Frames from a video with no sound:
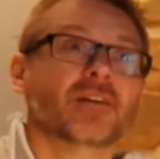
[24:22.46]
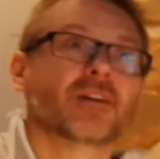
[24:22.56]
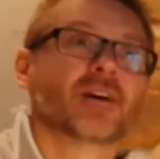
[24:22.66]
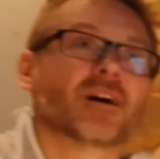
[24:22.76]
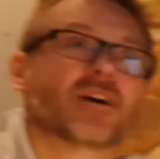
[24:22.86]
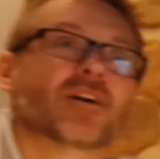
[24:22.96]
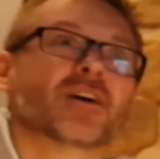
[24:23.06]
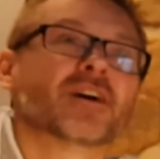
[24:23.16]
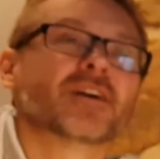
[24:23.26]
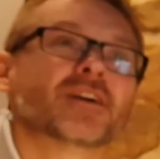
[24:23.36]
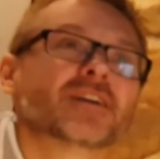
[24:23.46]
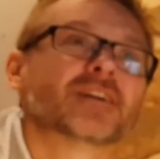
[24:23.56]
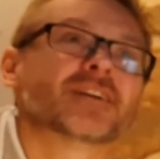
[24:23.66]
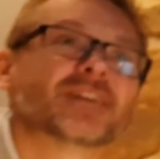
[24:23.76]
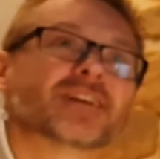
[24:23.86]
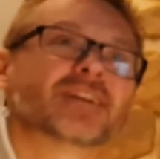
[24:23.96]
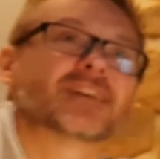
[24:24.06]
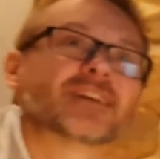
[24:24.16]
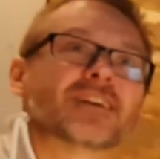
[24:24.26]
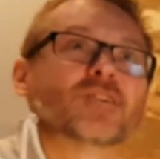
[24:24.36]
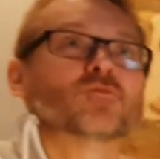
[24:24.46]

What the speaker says: I know my friend Reese had it as well.